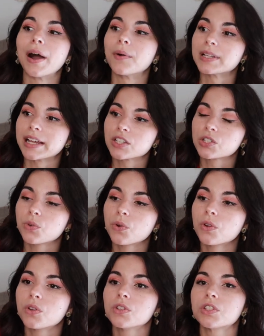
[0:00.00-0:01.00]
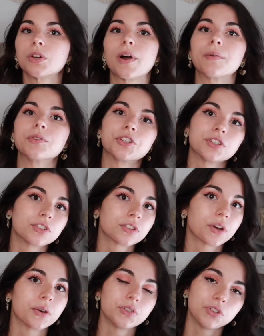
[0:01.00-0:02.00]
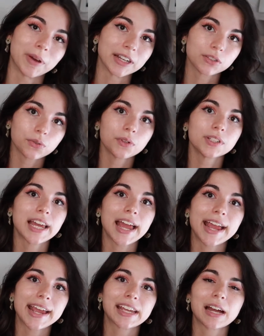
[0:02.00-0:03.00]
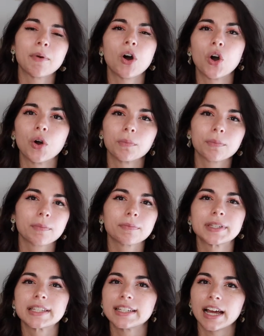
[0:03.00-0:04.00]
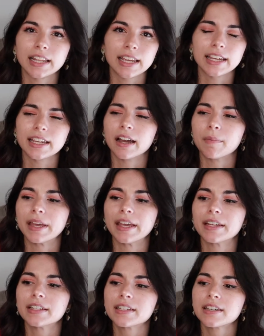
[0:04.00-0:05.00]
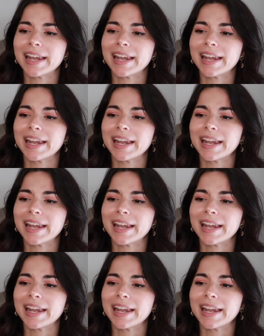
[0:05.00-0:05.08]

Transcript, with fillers: I was at school, so I would just go to my school day, come home, study a bit,